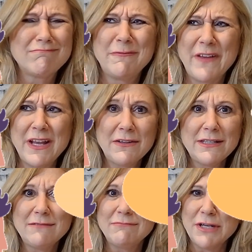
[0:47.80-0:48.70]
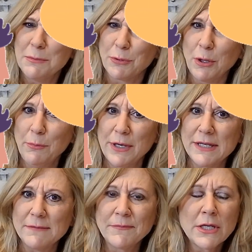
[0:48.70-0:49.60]
vaguely inappropriate.
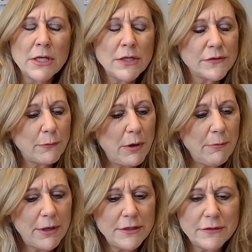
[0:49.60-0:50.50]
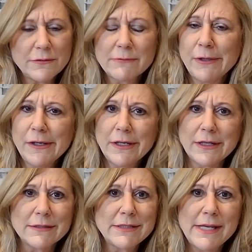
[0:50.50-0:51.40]
So what we're going to do is we're going
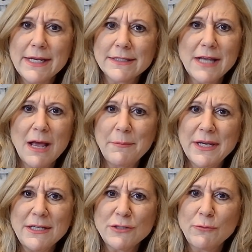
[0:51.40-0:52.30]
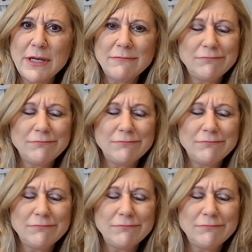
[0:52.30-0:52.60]
to take a topic each week,